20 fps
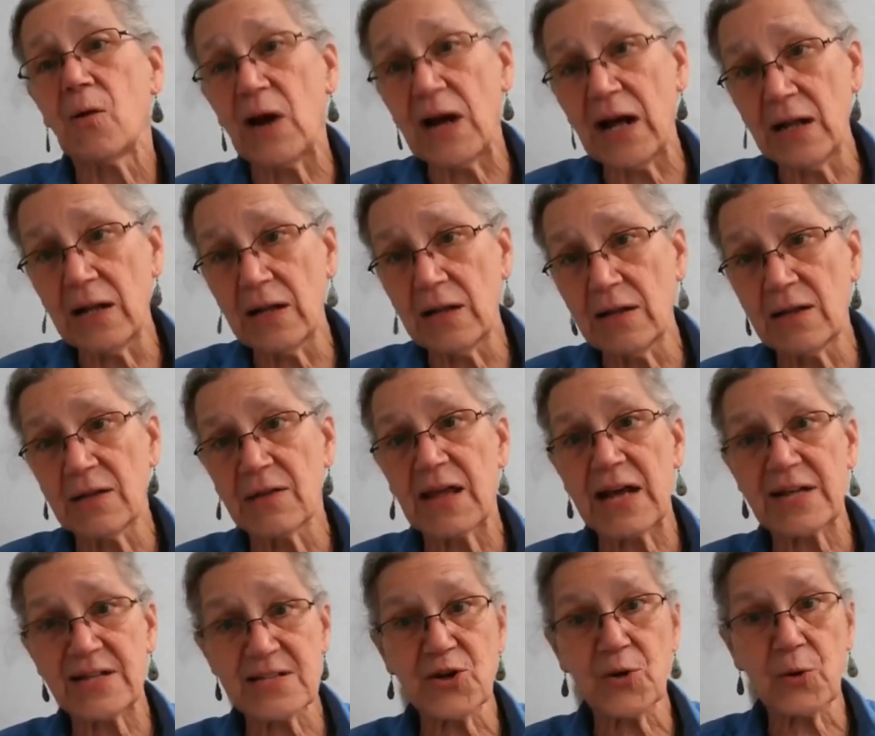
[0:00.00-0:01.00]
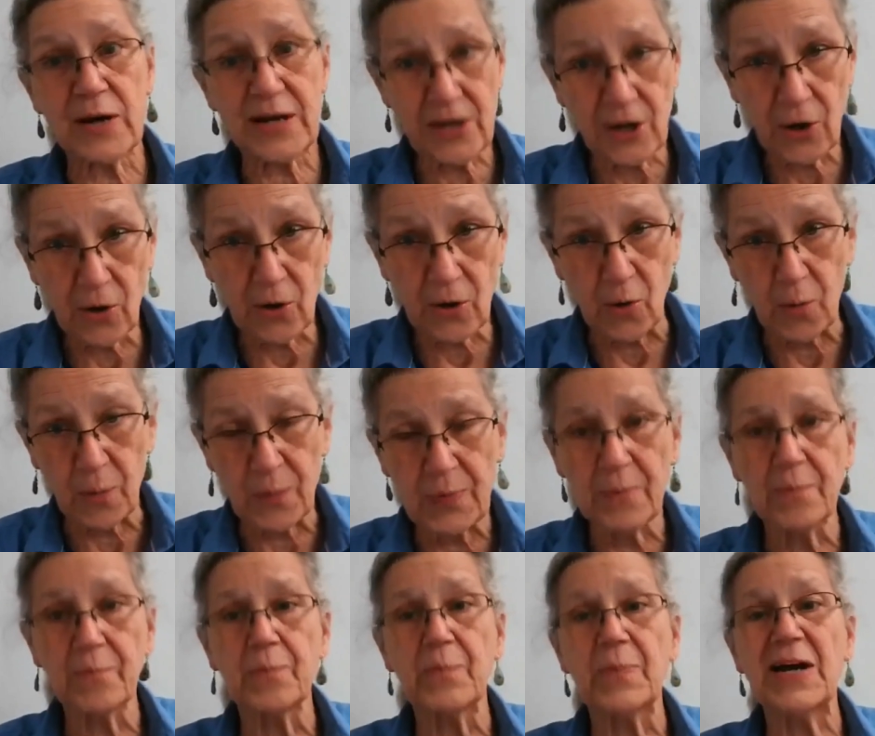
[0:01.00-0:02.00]
well, that's a great hope.
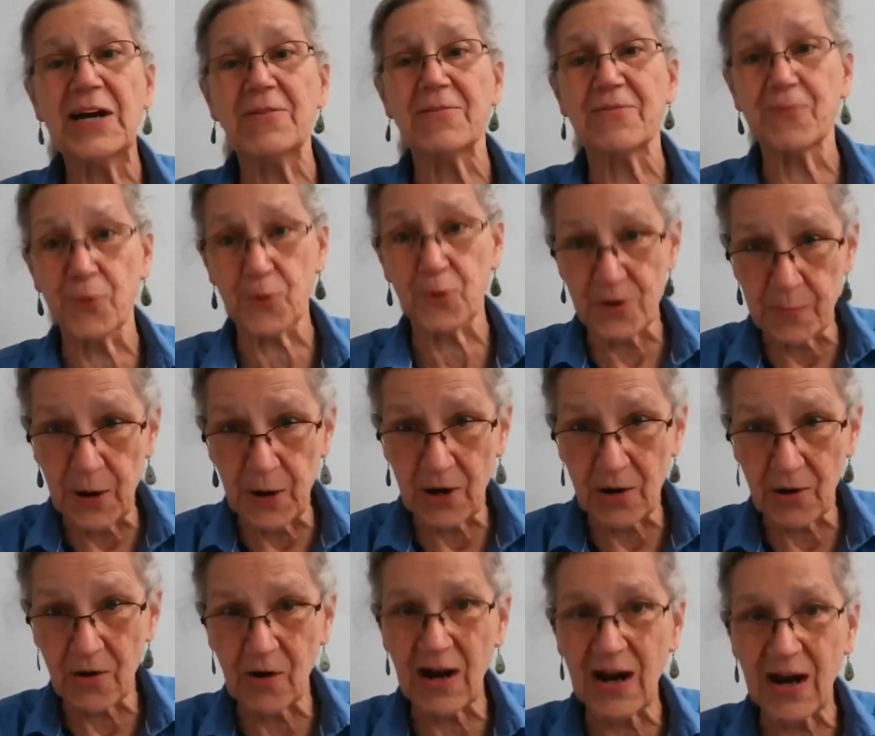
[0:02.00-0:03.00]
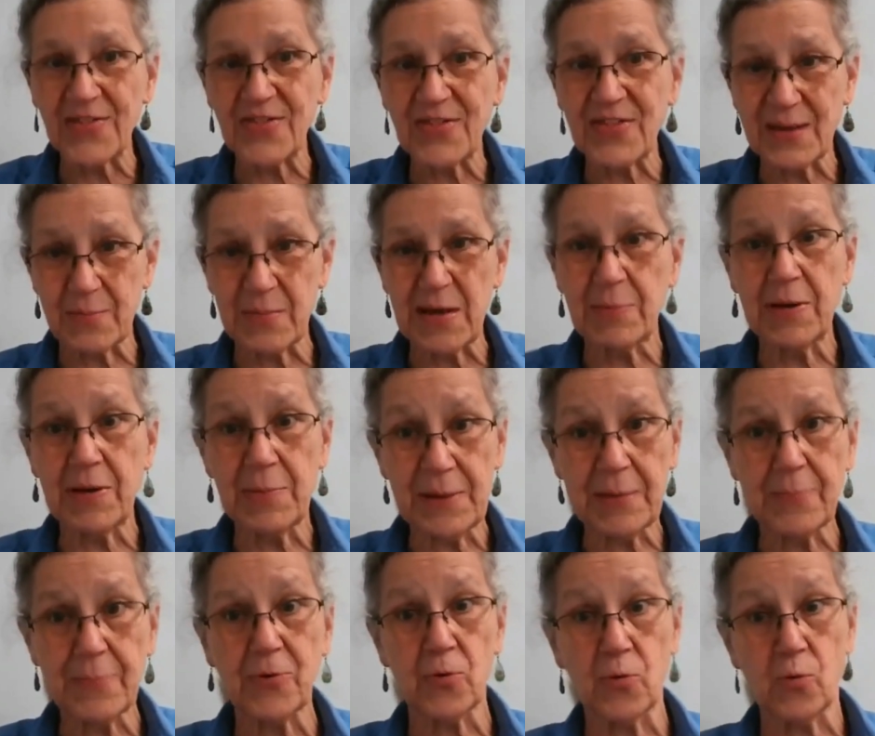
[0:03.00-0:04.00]
But for tomorrow, I think maybe
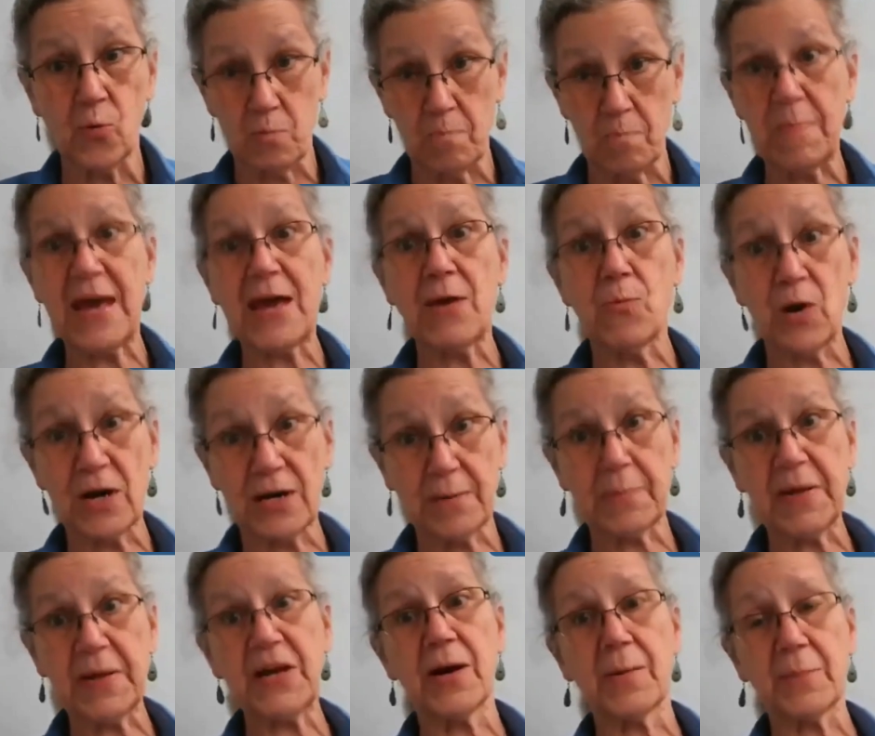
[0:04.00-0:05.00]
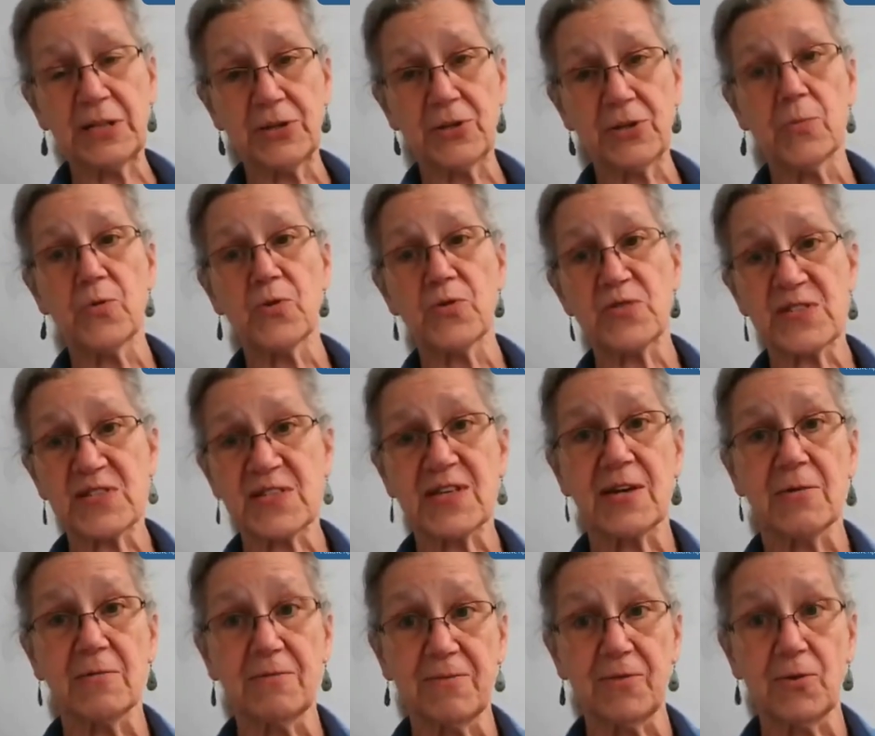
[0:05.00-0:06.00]
people may want to become a little more
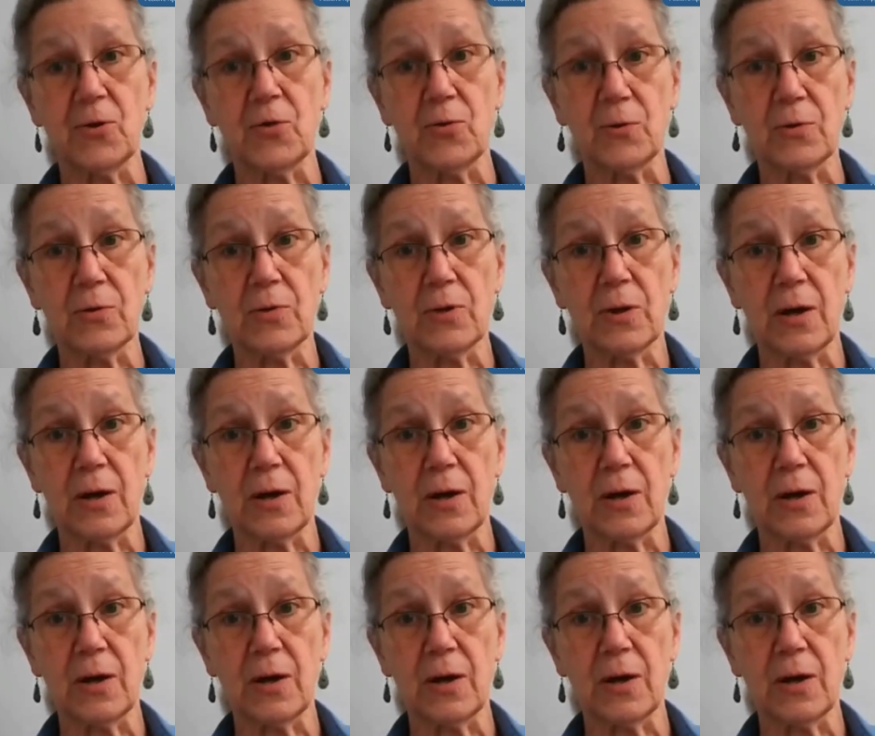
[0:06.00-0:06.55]
skillful,